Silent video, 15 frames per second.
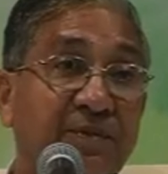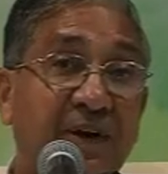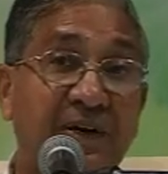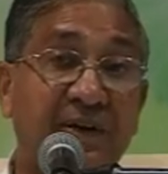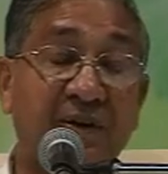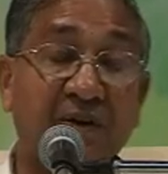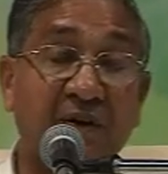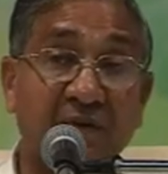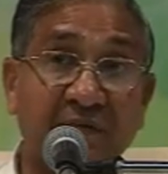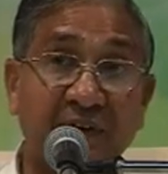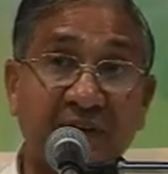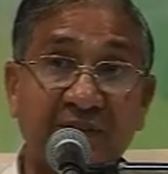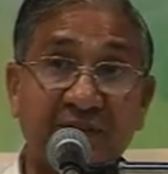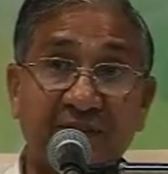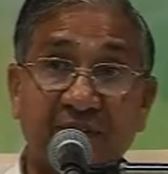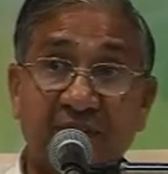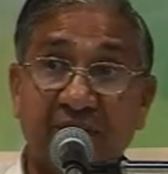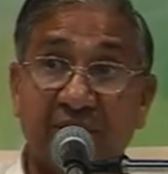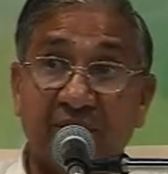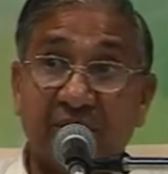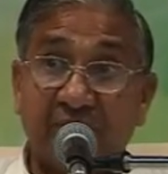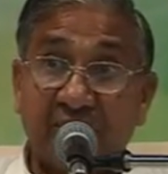Water always
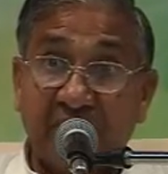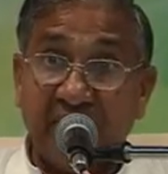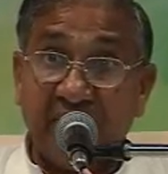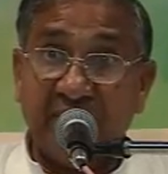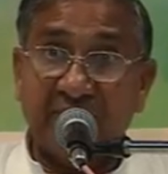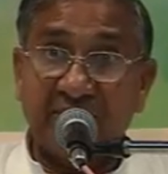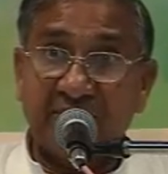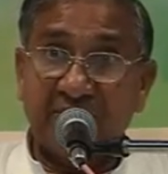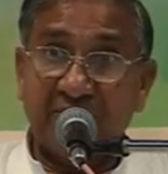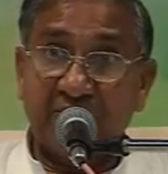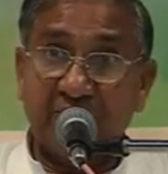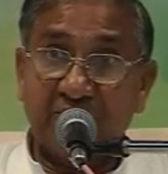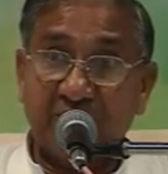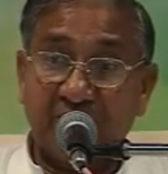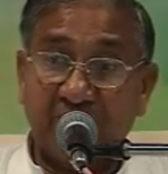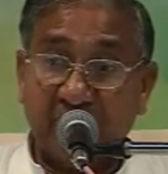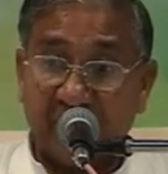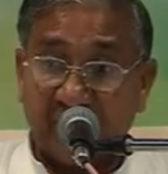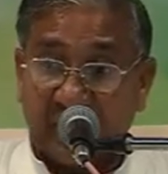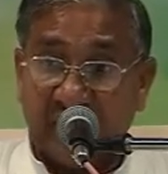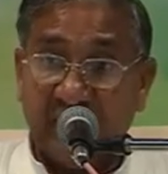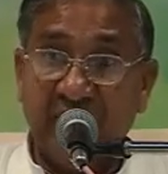cleans, you see.
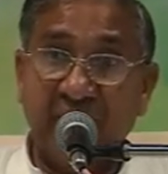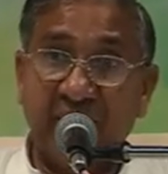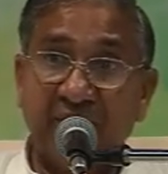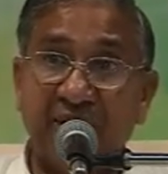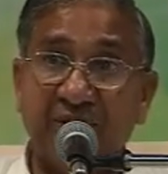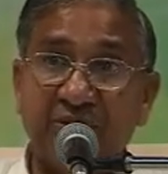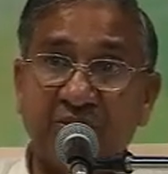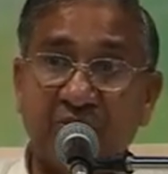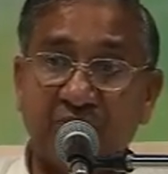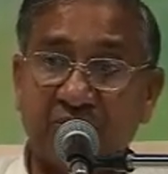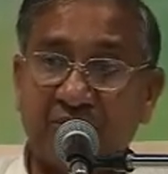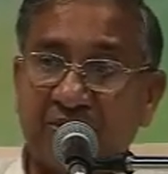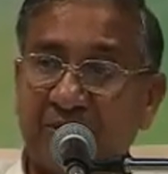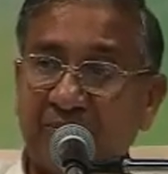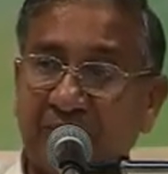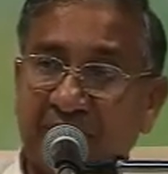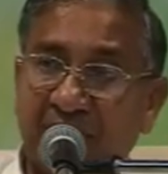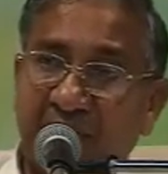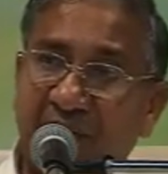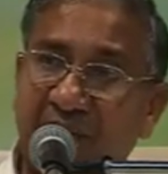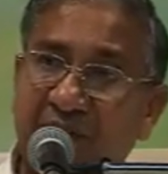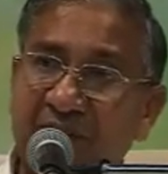For cleaning it is used. Some
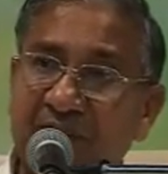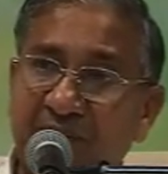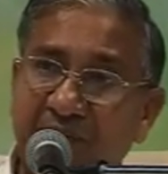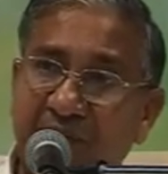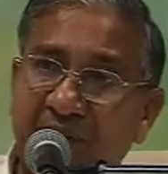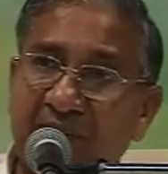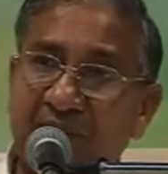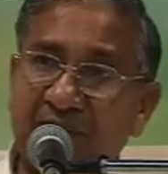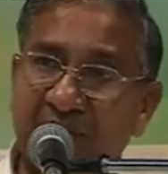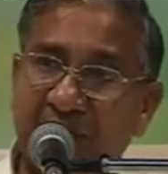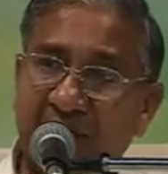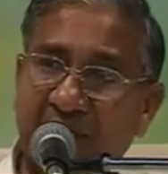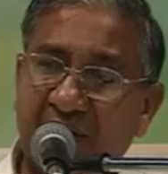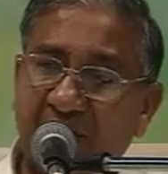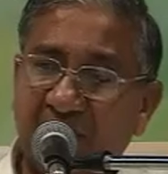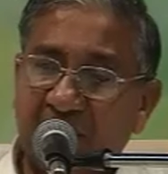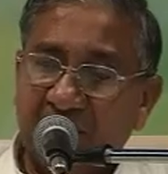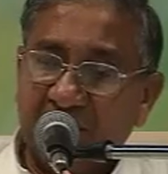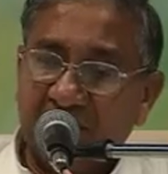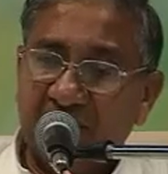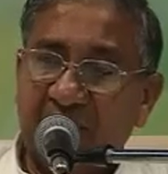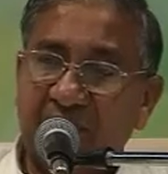dirt or something is there.
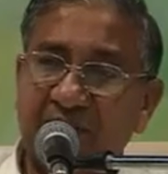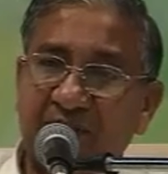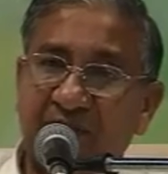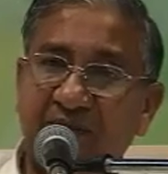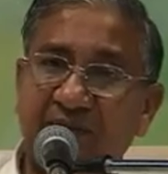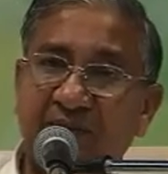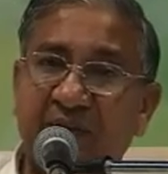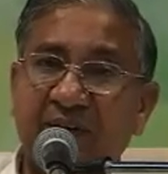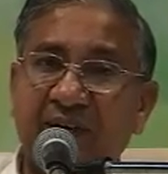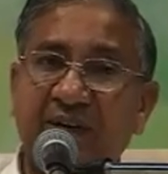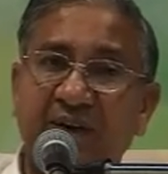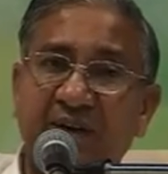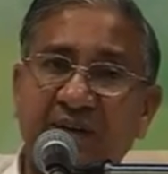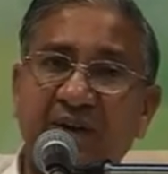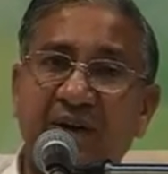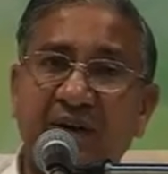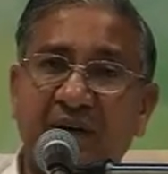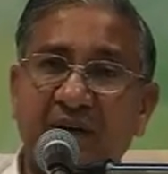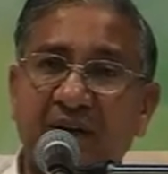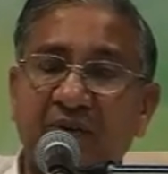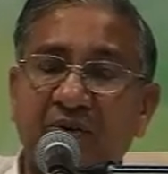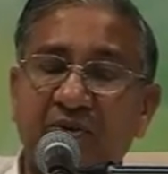Just water,
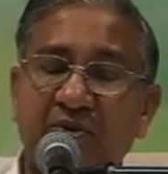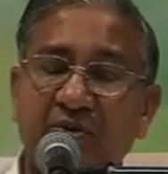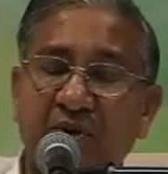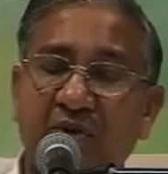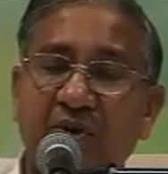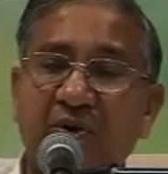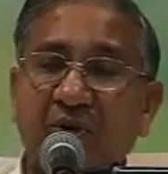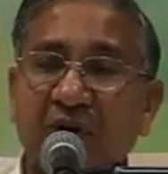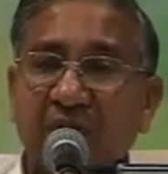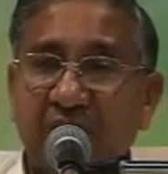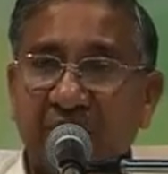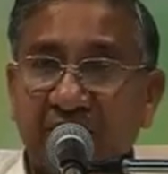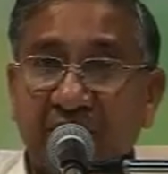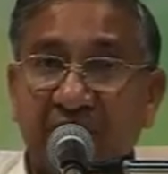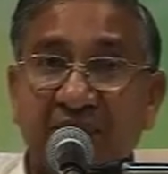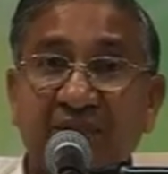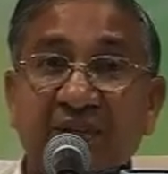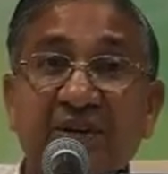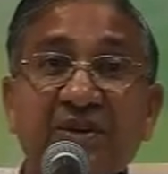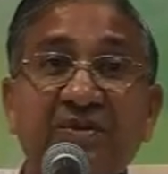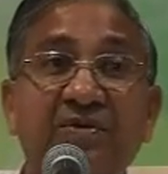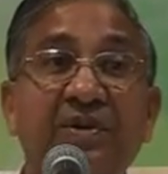you throw, the
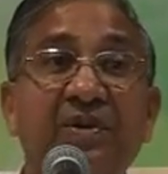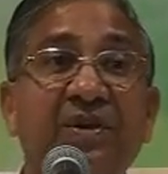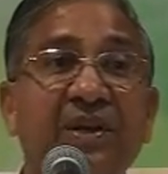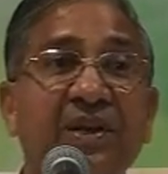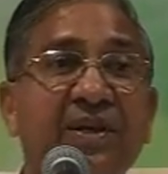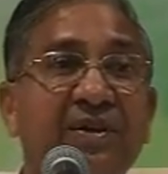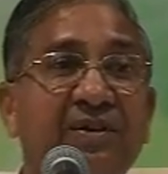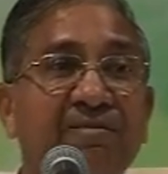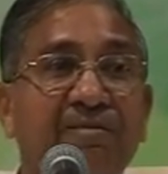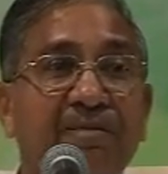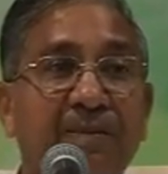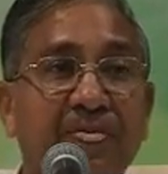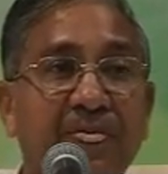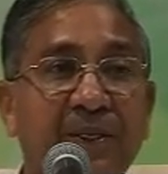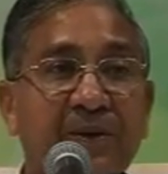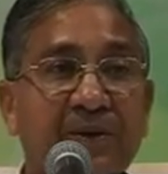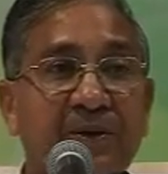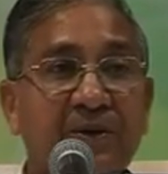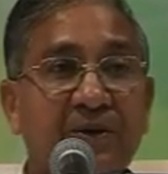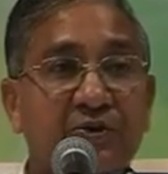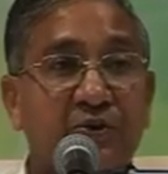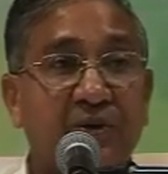thing will clean.
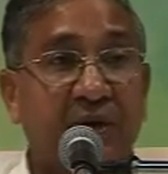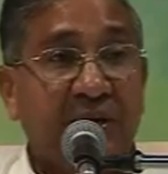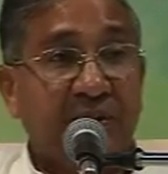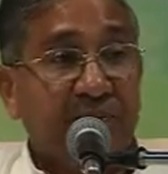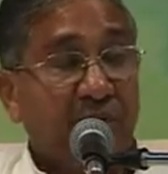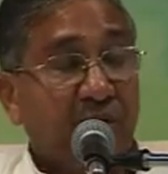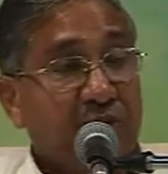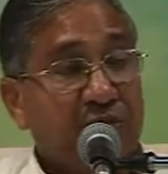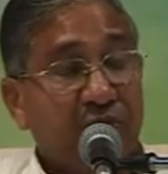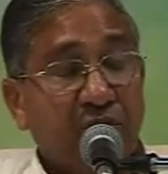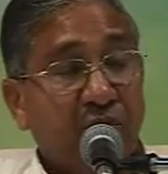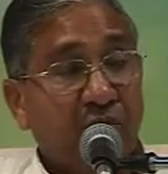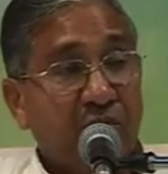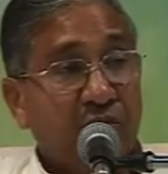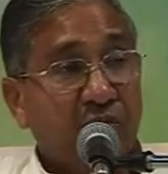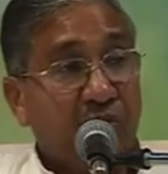So let me also not